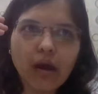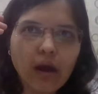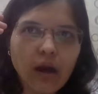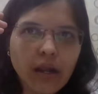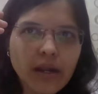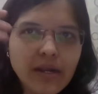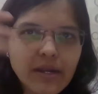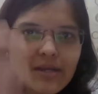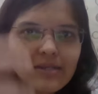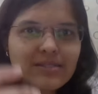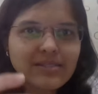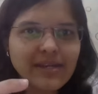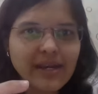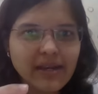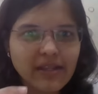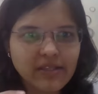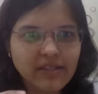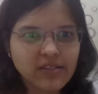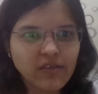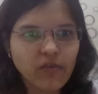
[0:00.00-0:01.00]

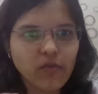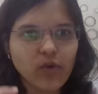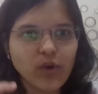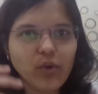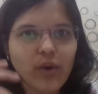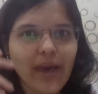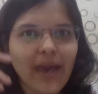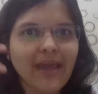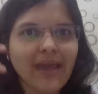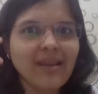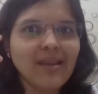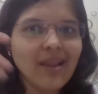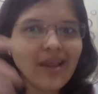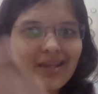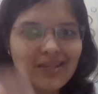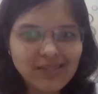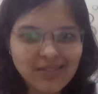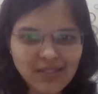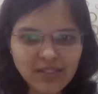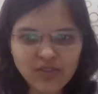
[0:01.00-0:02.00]
understand this, if we were to
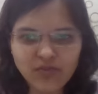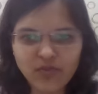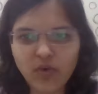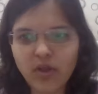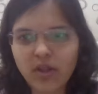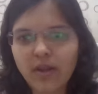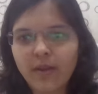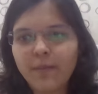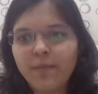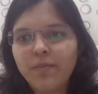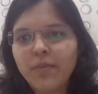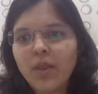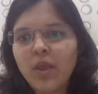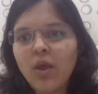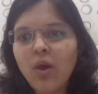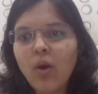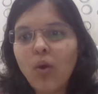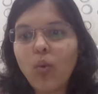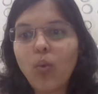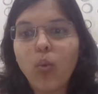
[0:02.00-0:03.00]
analyze this fall,
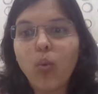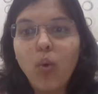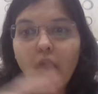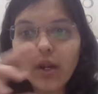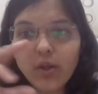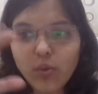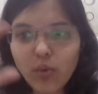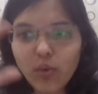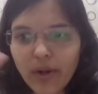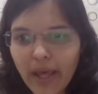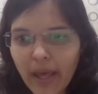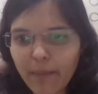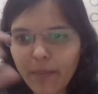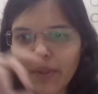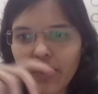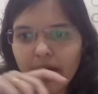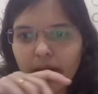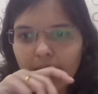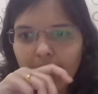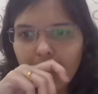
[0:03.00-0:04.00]
what would
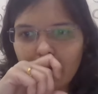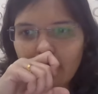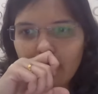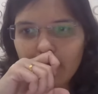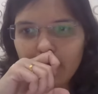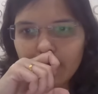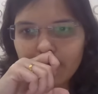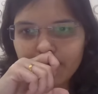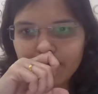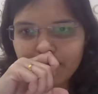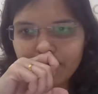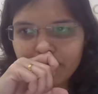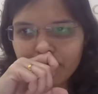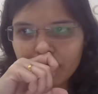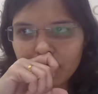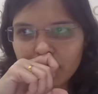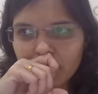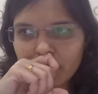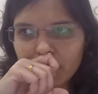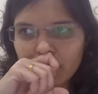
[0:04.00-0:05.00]
happen?
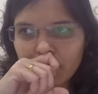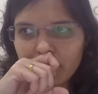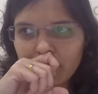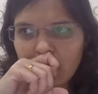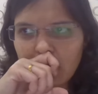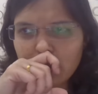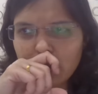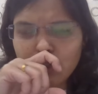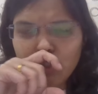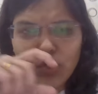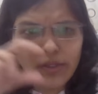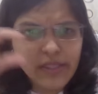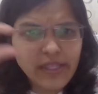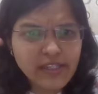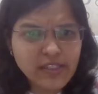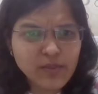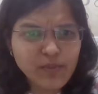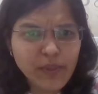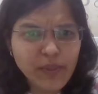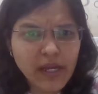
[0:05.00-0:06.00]
Should
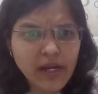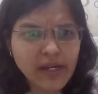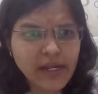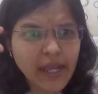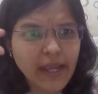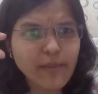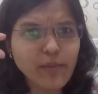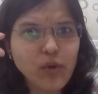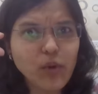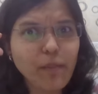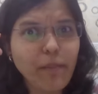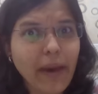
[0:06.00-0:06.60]
this be a time to